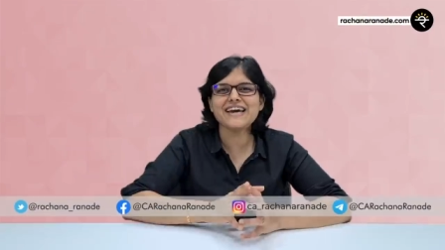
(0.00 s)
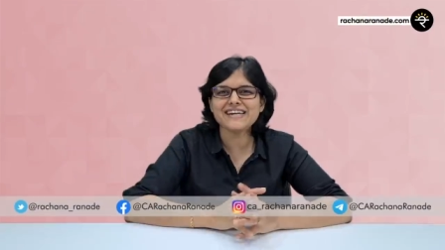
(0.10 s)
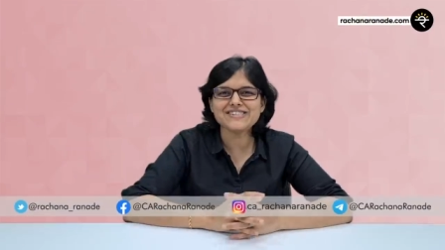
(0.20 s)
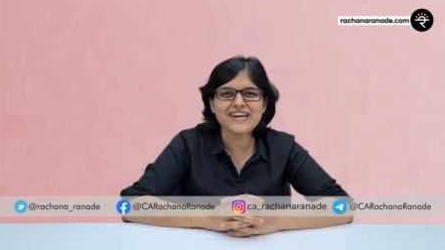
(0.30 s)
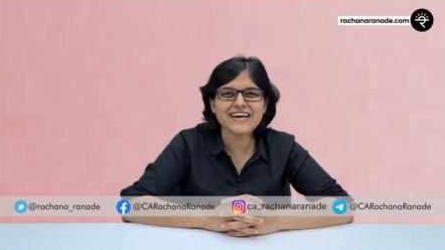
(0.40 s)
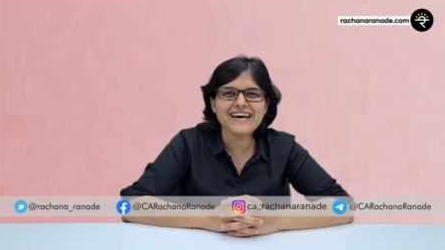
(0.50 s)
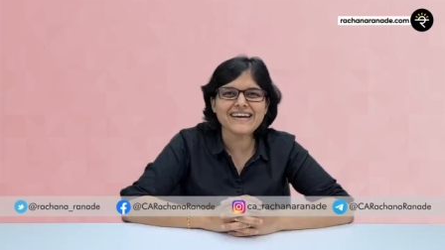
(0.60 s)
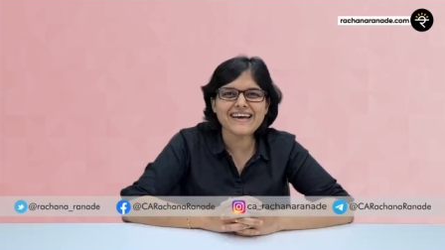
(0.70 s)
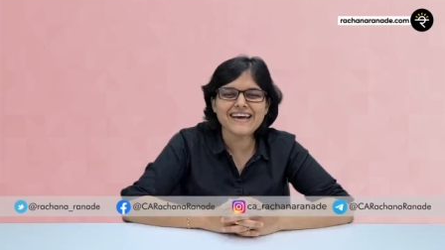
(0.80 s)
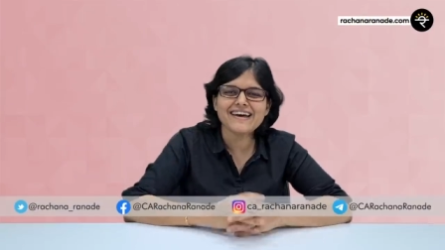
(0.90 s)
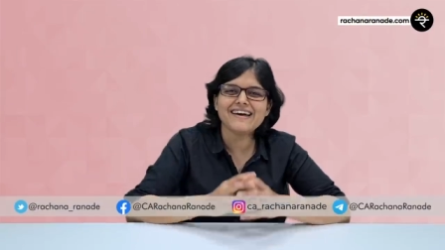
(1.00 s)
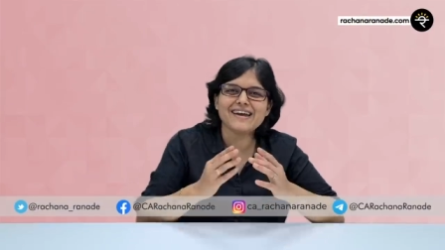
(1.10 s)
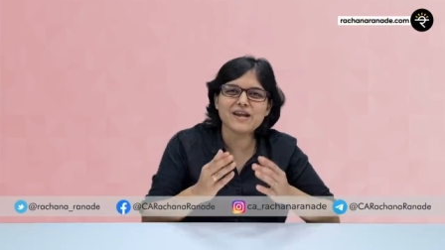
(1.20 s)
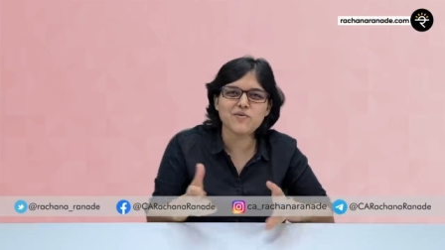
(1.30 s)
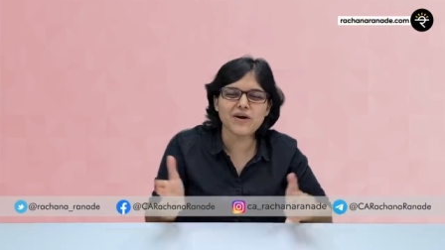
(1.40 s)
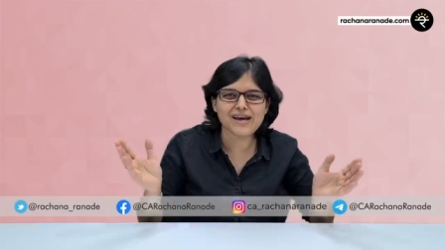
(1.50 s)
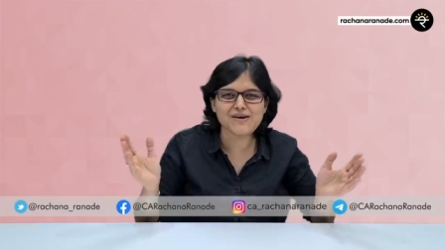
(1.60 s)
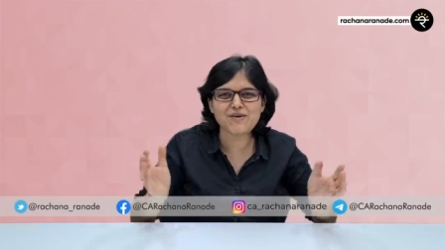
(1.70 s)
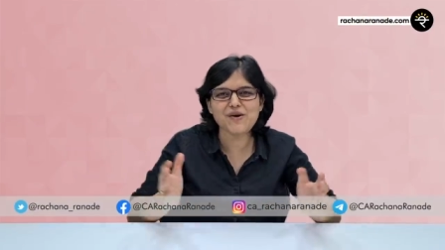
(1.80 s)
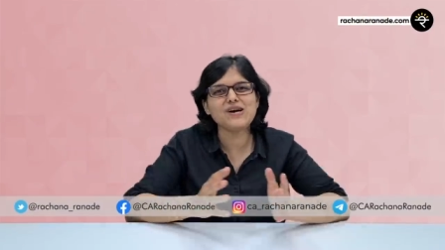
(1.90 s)
Rachana Ranade here, and I
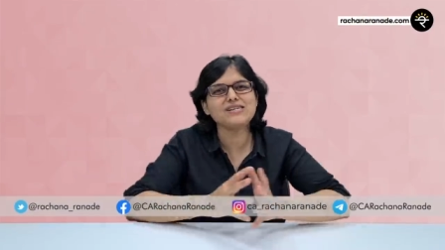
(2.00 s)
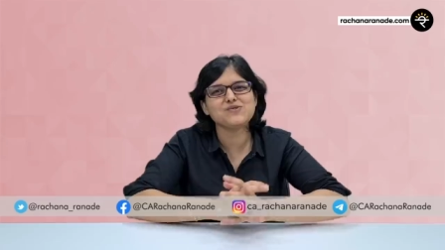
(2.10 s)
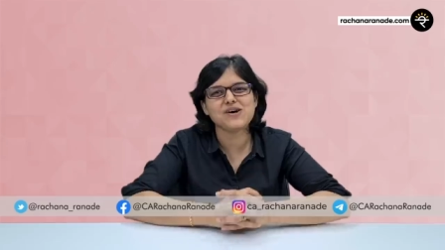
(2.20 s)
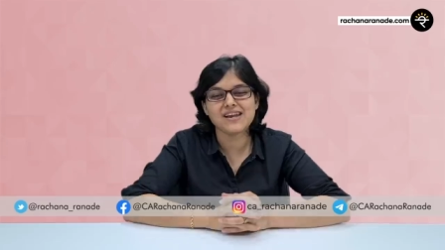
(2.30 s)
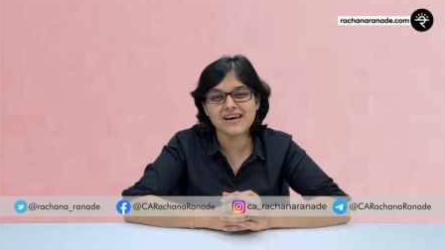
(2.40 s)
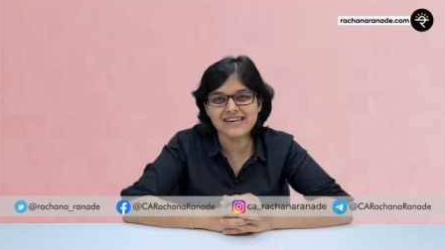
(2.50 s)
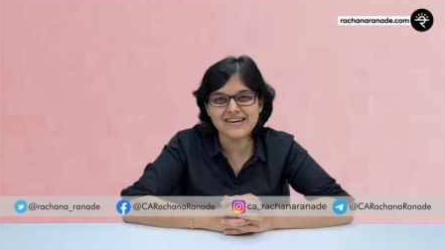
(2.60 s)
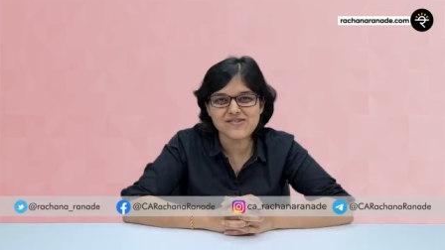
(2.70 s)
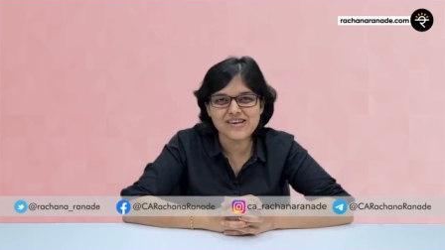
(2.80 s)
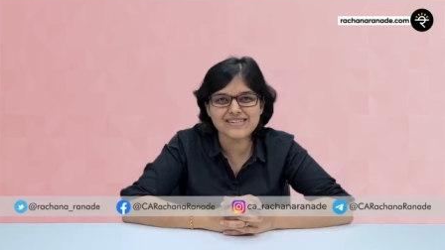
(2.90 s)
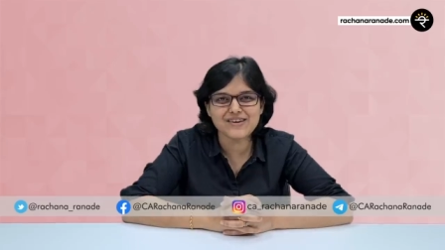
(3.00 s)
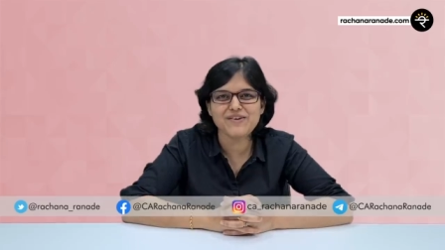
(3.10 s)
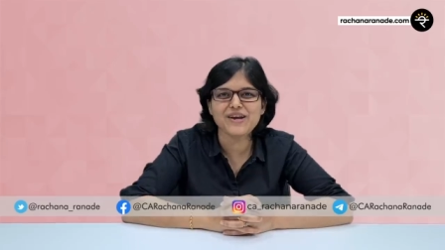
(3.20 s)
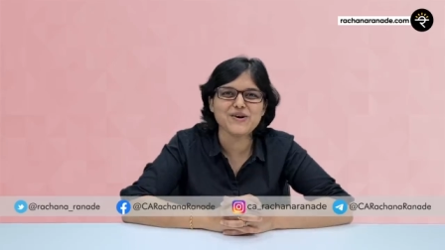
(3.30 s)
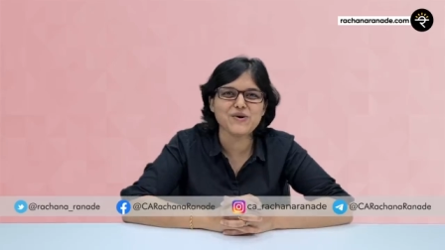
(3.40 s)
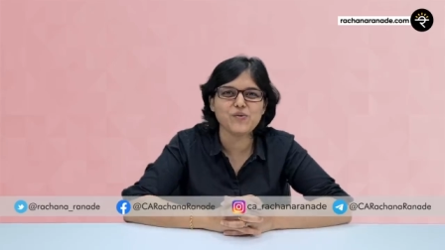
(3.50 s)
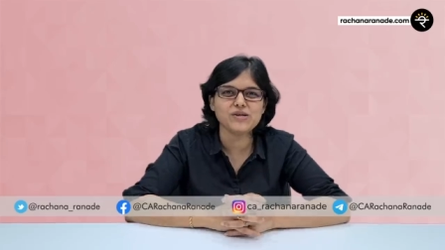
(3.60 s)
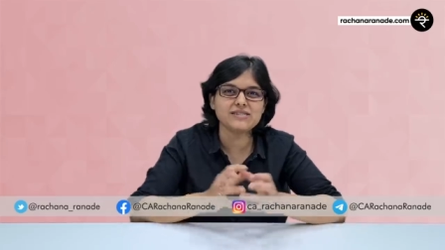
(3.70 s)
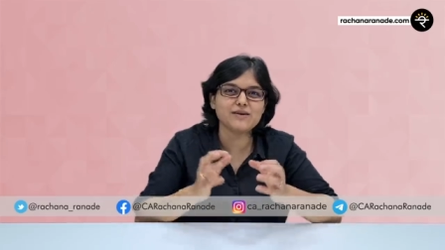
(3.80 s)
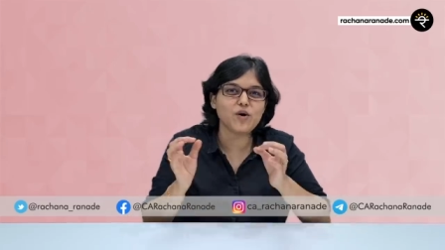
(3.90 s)
welcome you all to another interesting video
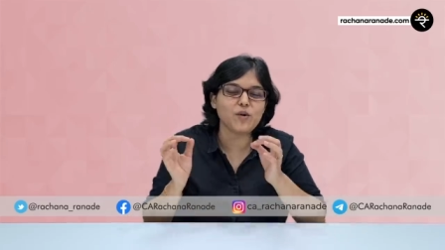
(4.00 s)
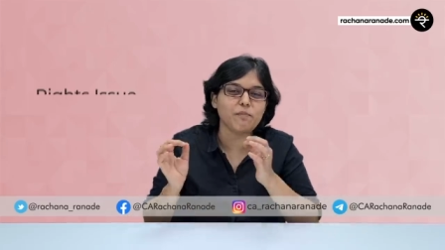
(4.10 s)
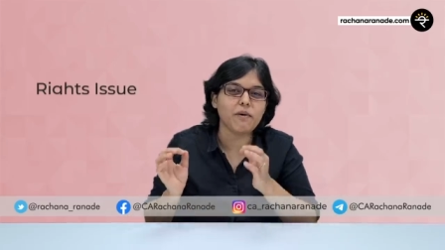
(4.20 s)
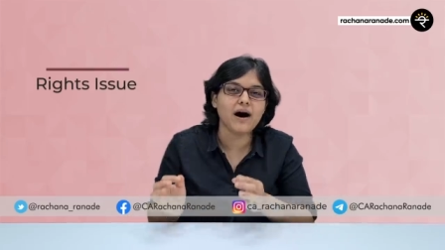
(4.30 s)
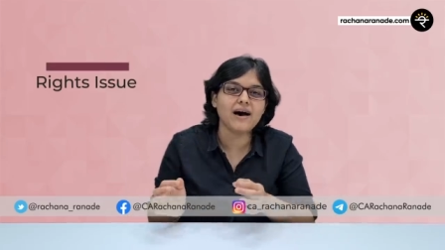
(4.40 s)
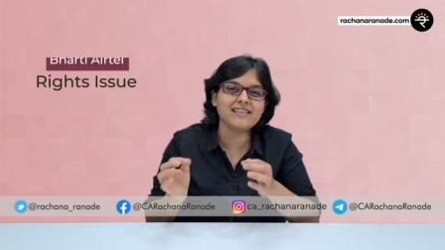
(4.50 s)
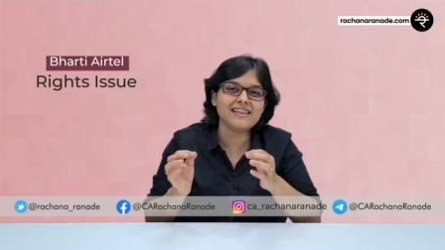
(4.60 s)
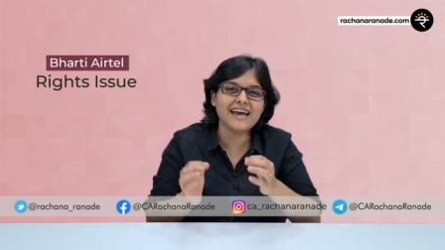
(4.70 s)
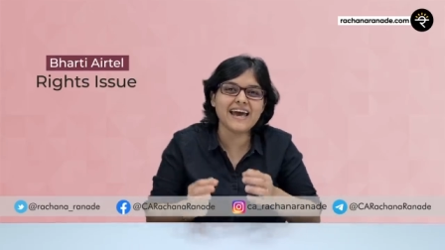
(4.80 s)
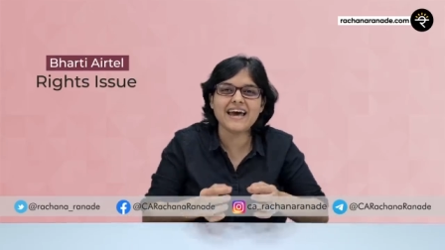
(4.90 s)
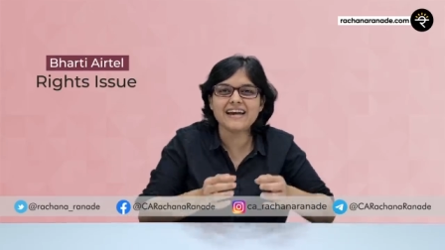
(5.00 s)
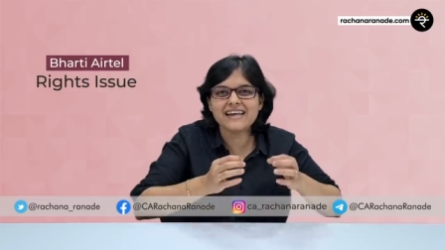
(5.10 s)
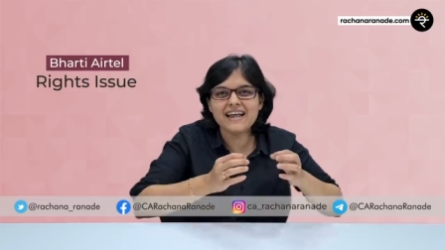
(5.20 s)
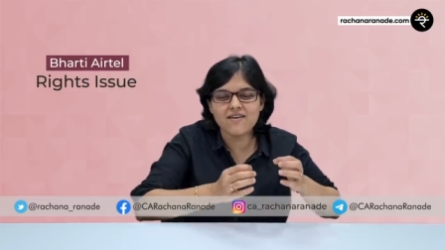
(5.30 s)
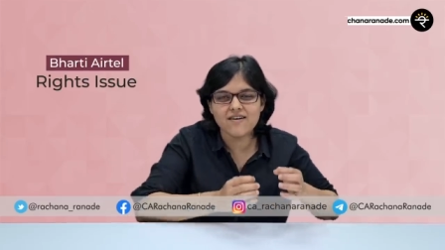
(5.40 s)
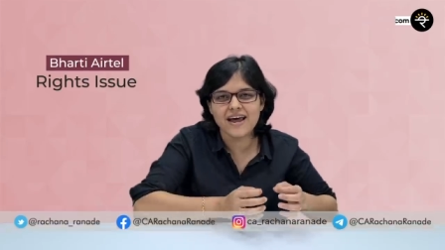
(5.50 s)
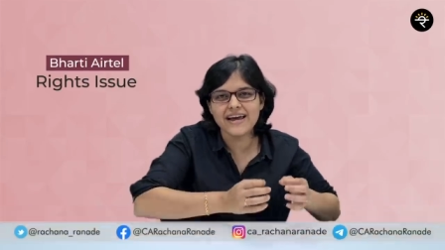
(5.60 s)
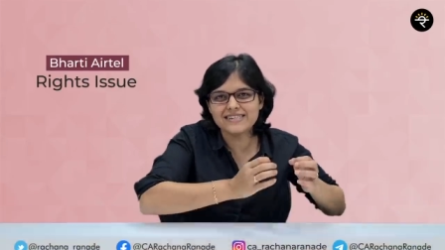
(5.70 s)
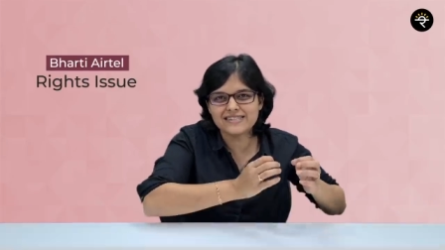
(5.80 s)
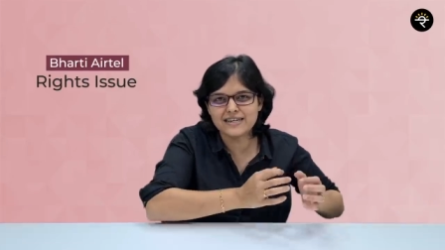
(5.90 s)
which is about Bharti Airtel
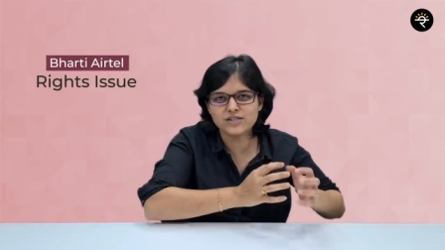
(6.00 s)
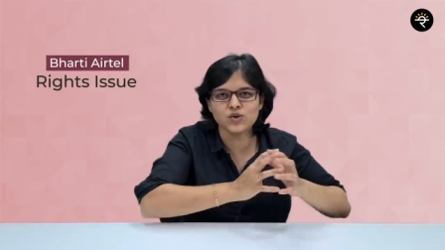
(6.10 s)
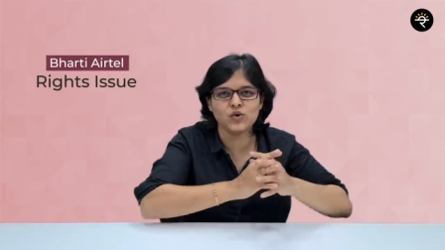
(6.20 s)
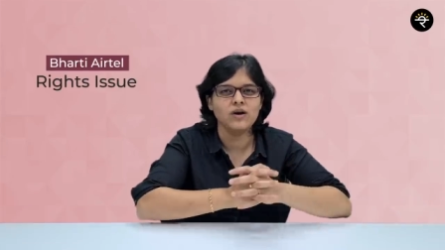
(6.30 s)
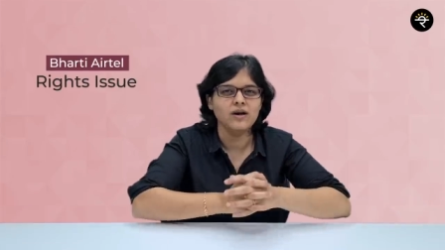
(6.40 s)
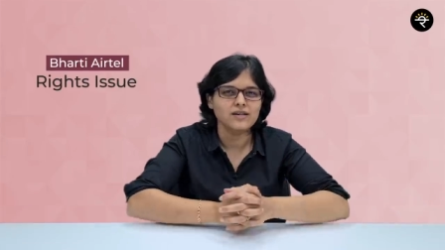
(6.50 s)
rights issue.